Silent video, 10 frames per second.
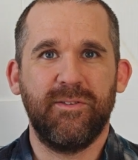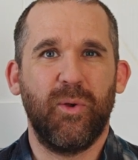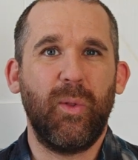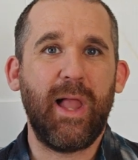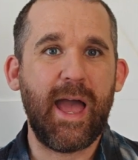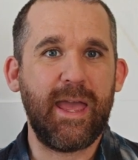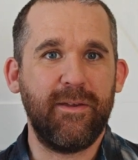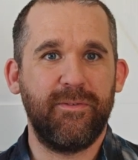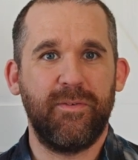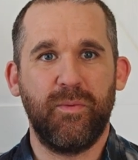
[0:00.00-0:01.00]
And so
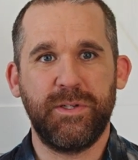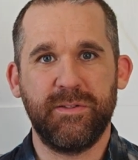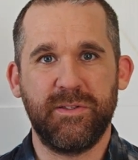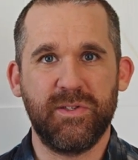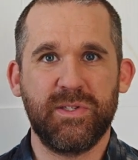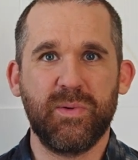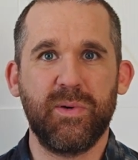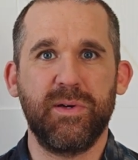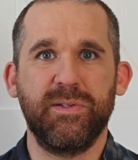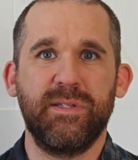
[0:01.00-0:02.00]
life, which is the
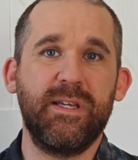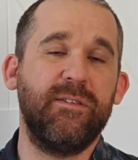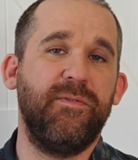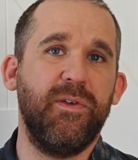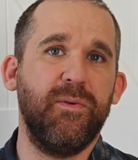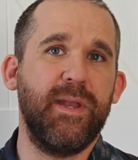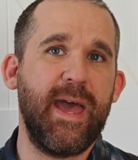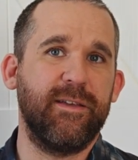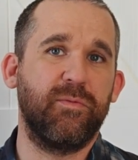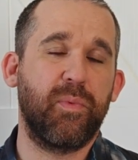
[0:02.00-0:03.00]
source, is
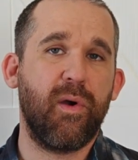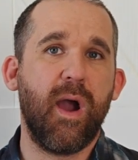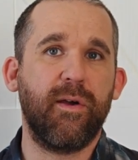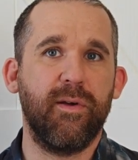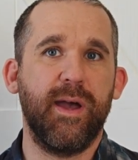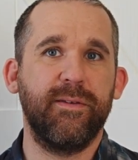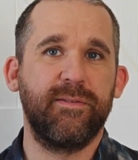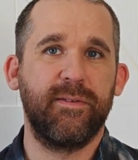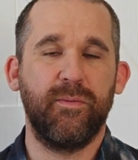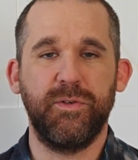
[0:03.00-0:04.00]
viewed as
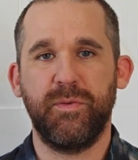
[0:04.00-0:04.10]
progress,